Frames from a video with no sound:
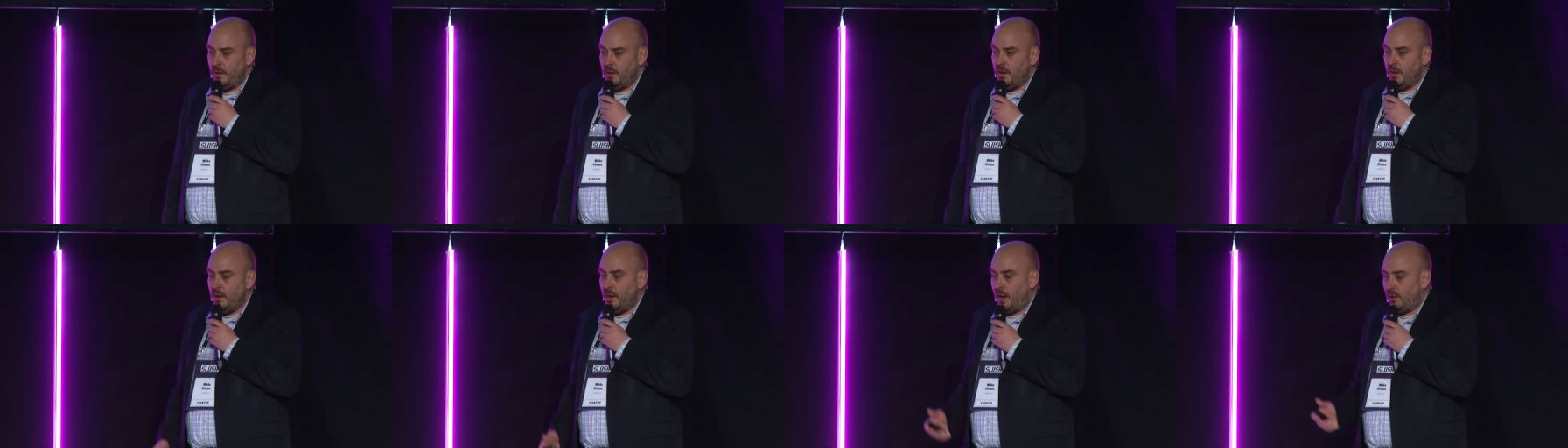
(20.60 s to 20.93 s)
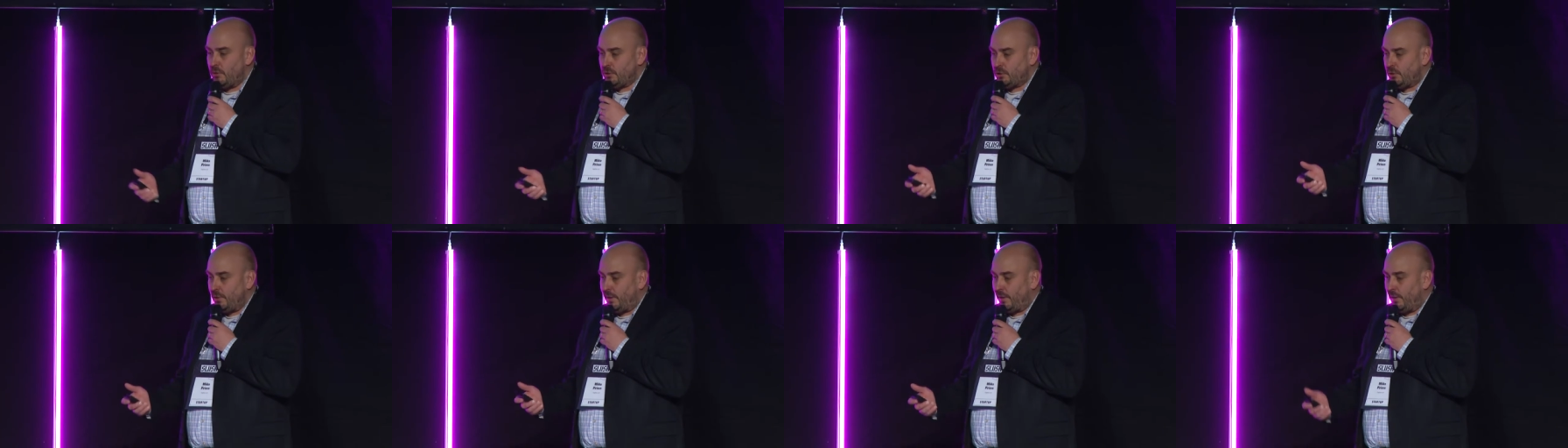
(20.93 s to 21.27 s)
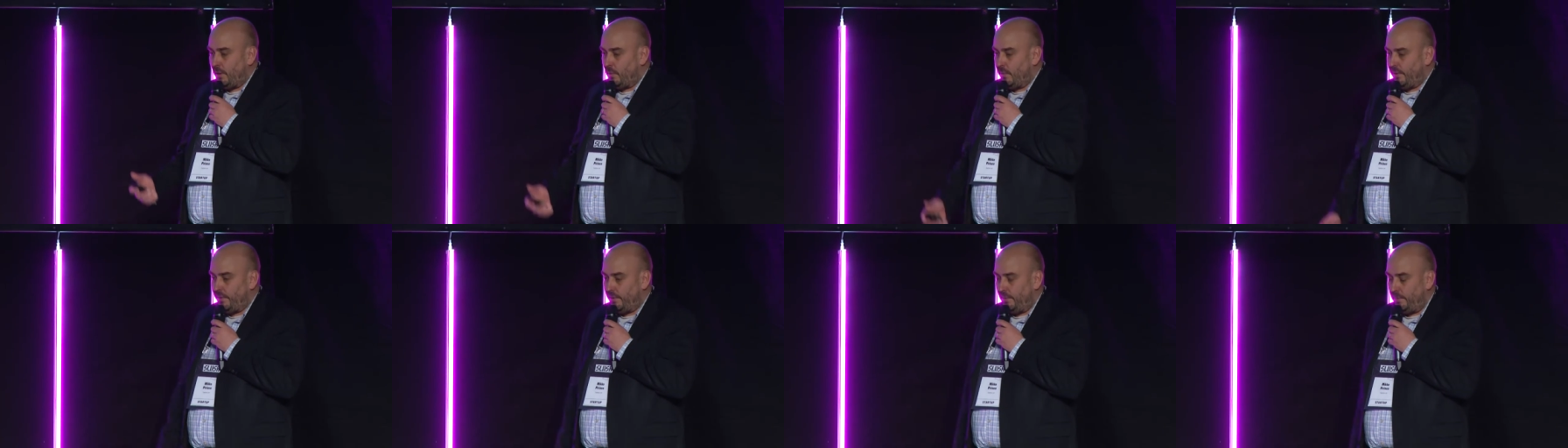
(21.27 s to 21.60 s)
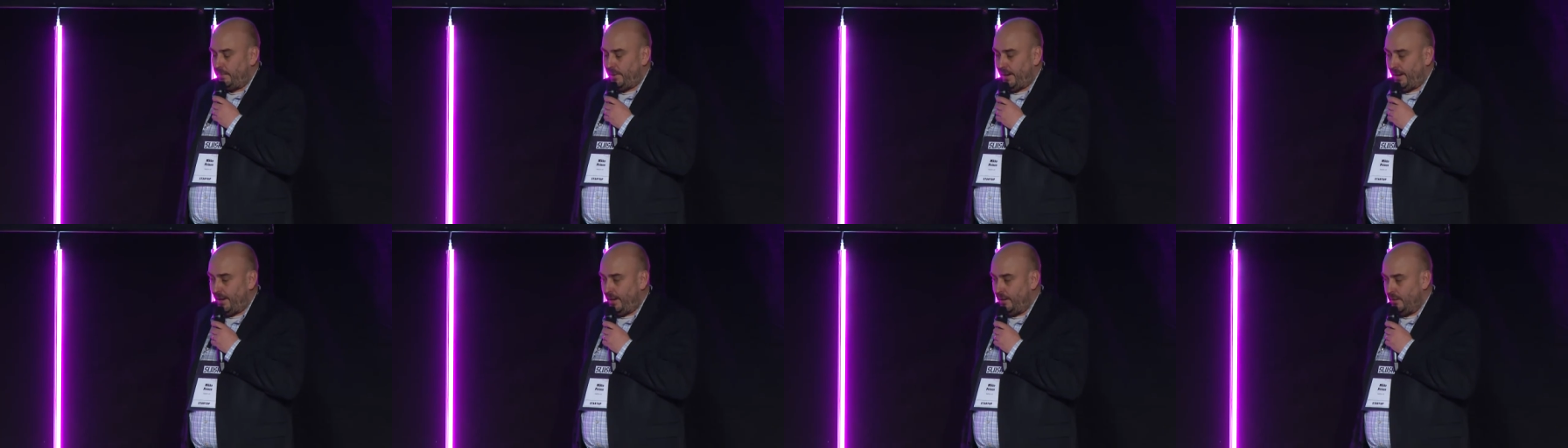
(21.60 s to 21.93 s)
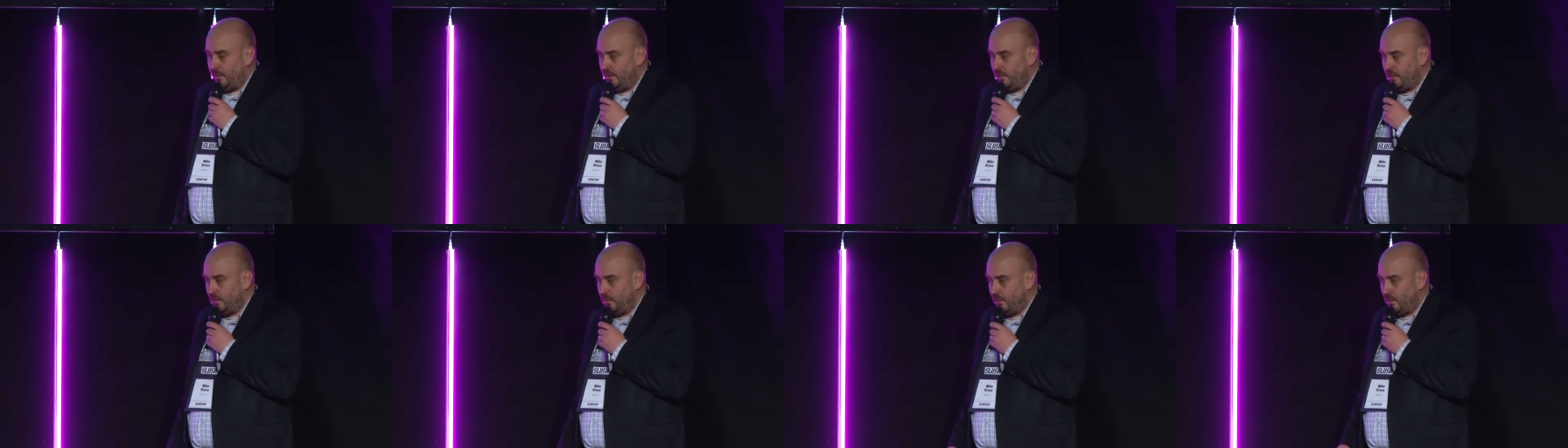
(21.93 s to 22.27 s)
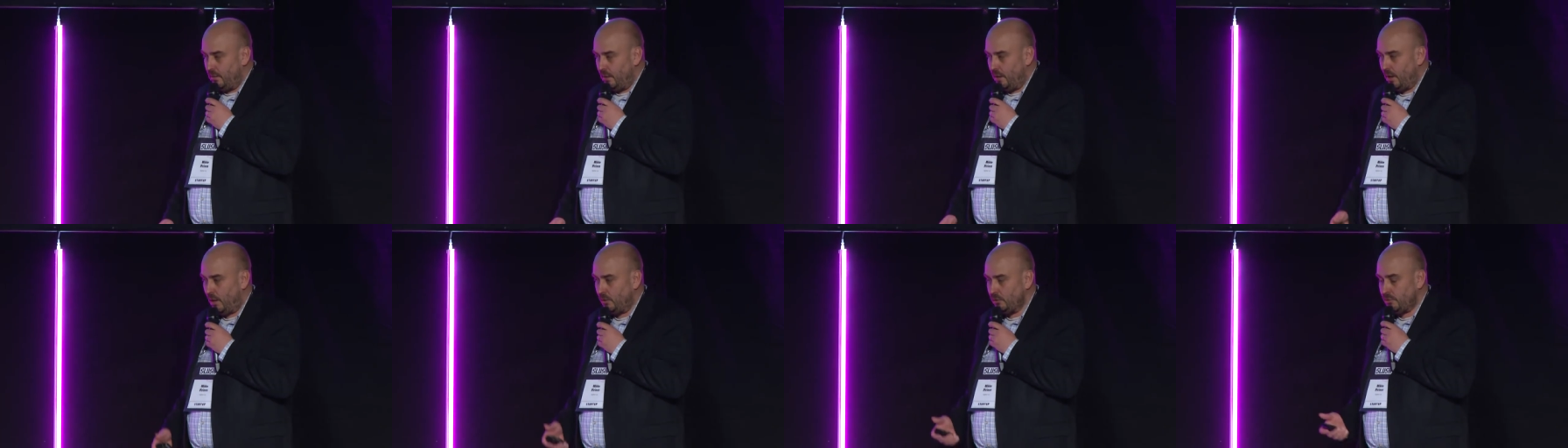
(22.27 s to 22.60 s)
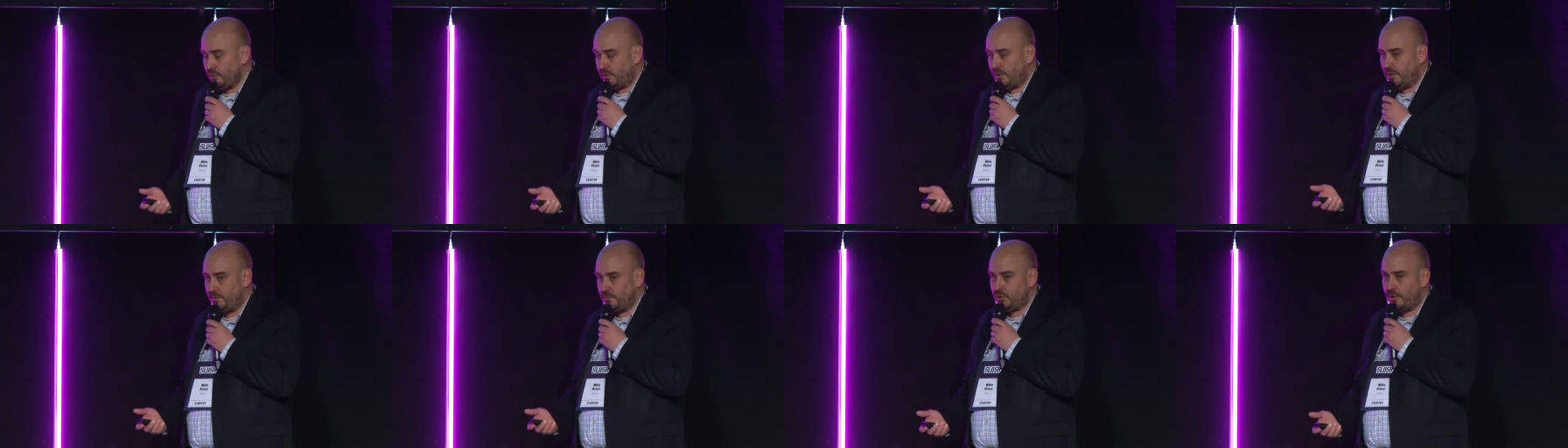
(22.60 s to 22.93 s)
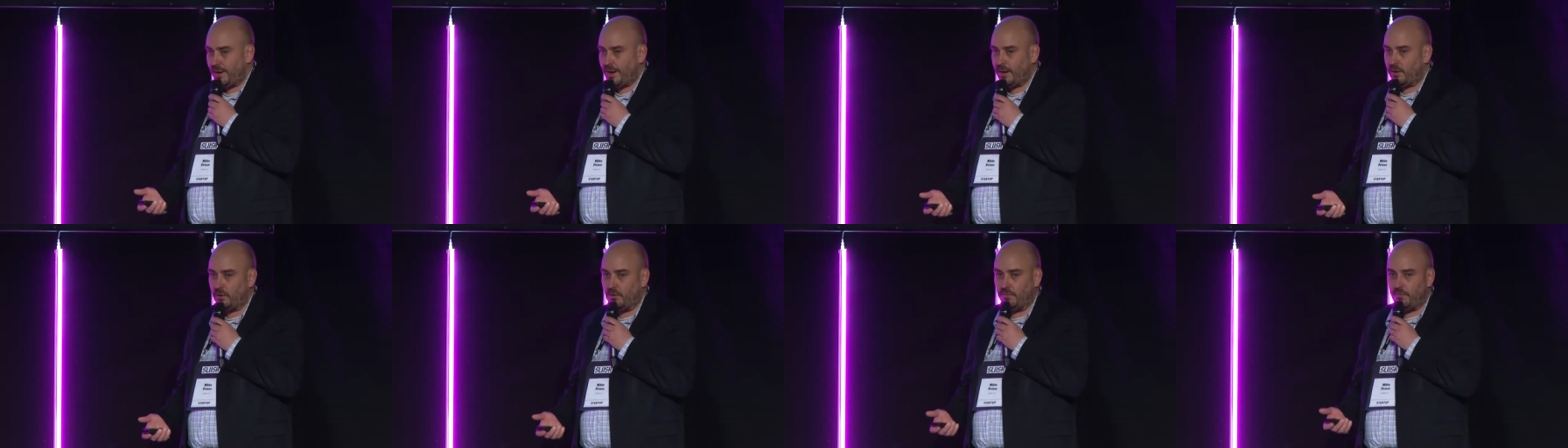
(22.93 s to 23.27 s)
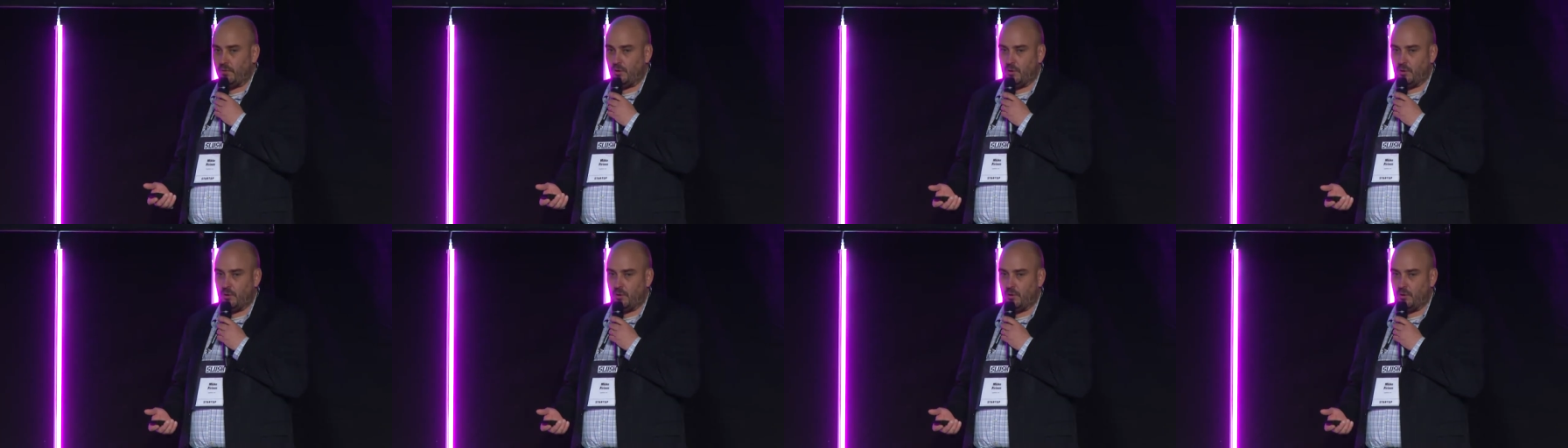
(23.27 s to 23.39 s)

I was struggling with the pain, how to keep track of